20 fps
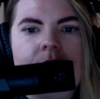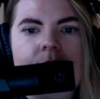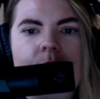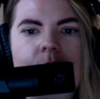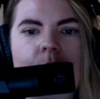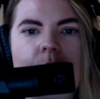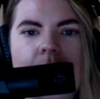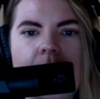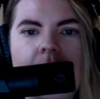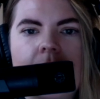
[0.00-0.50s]

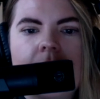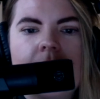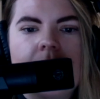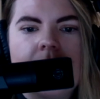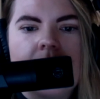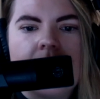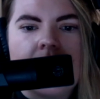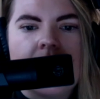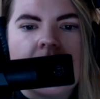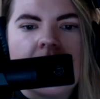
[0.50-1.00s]
work
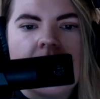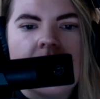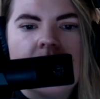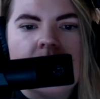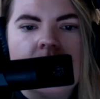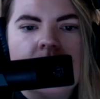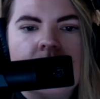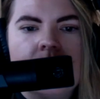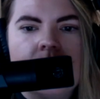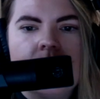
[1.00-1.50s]

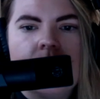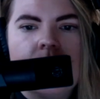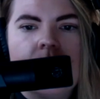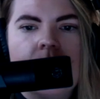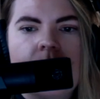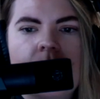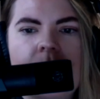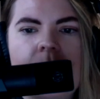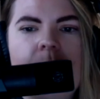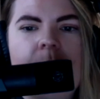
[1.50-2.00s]

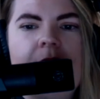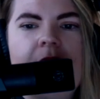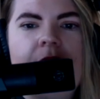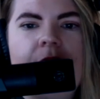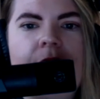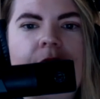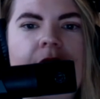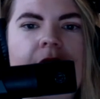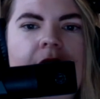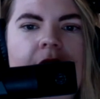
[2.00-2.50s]
or
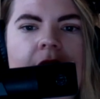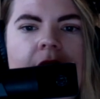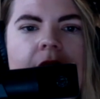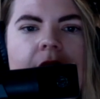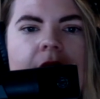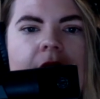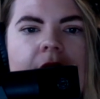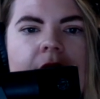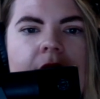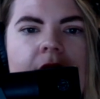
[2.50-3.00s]
specific
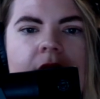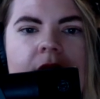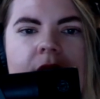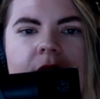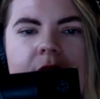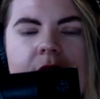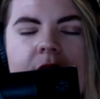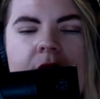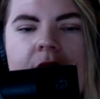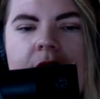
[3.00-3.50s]

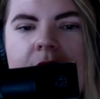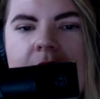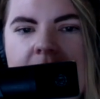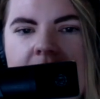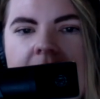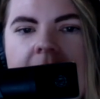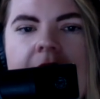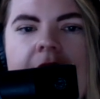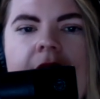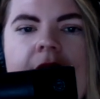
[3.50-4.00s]

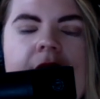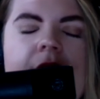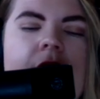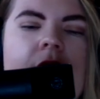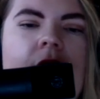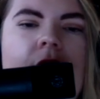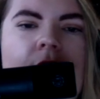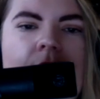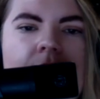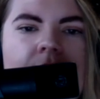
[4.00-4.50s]
studies that
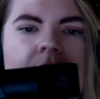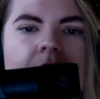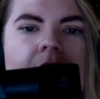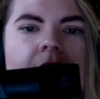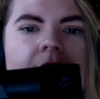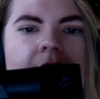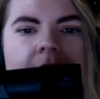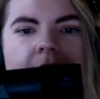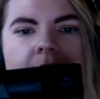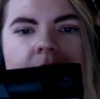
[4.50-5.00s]
Carl
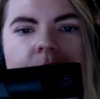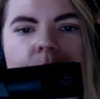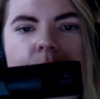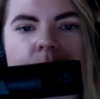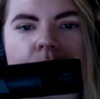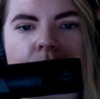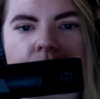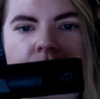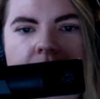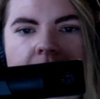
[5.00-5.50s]
Jung and
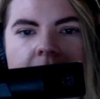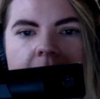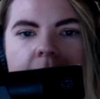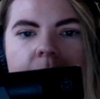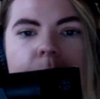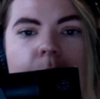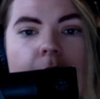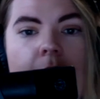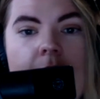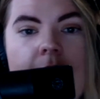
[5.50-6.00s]

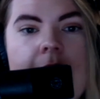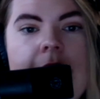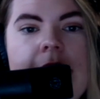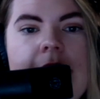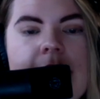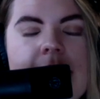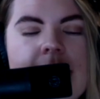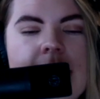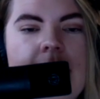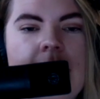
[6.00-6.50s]
Wolfgang Pauli
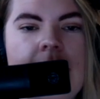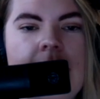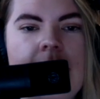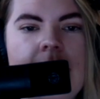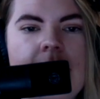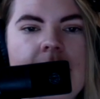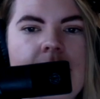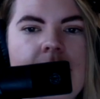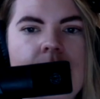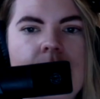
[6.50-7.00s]

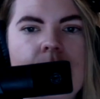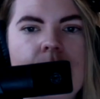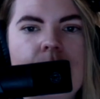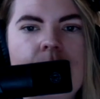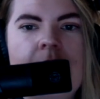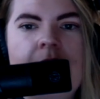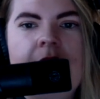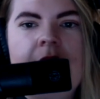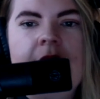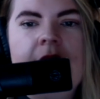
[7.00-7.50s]
decided mm.
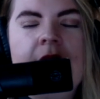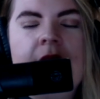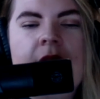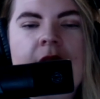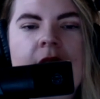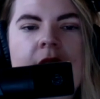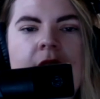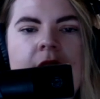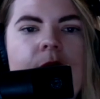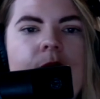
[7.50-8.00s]
to
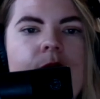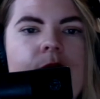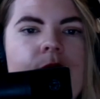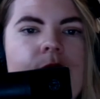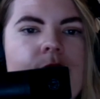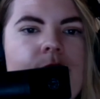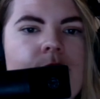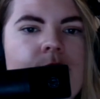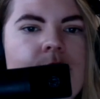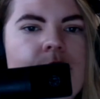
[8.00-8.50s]

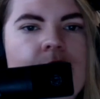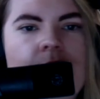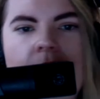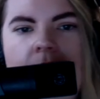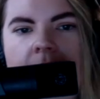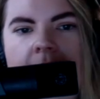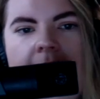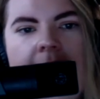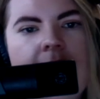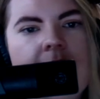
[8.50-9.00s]
to
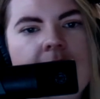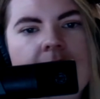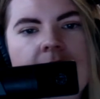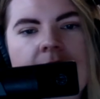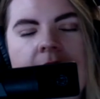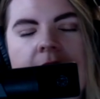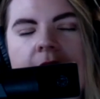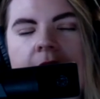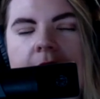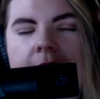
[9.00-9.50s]
look at
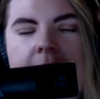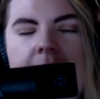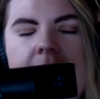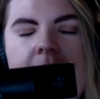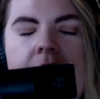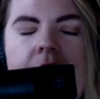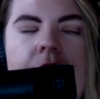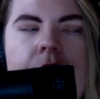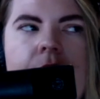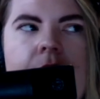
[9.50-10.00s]
in the
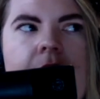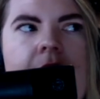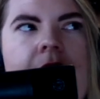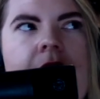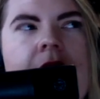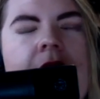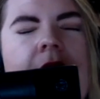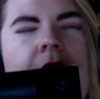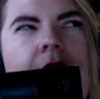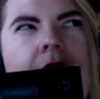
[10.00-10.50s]

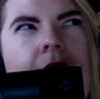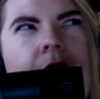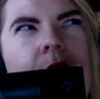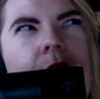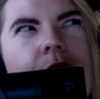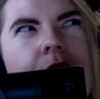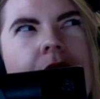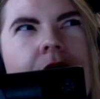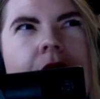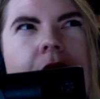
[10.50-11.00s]
1930s and I think it
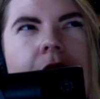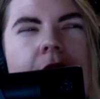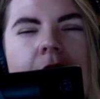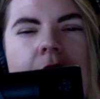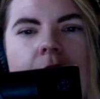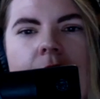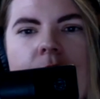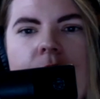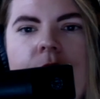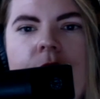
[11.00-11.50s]
was a
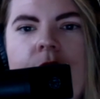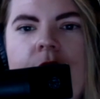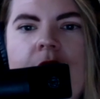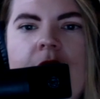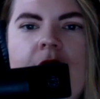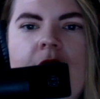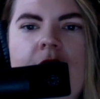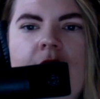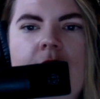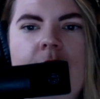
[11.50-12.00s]
study of
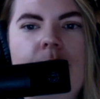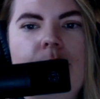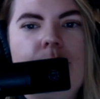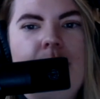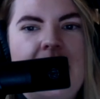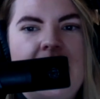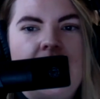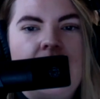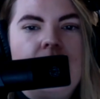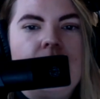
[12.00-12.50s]

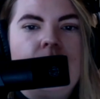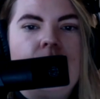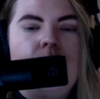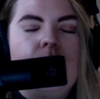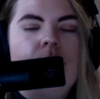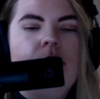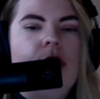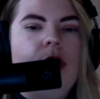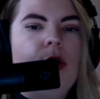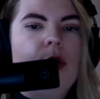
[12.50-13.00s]

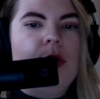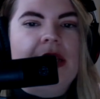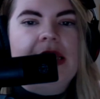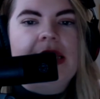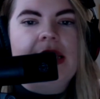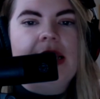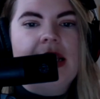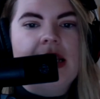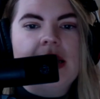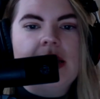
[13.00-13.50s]
meaningful
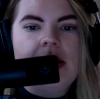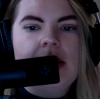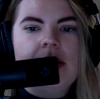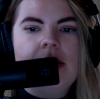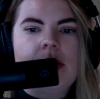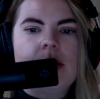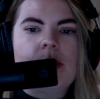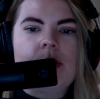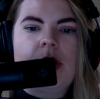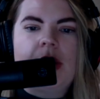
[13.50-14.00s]

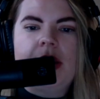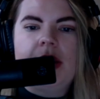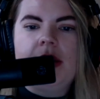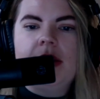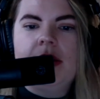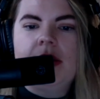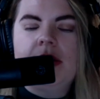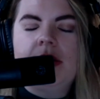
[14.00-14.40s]
coincidence or what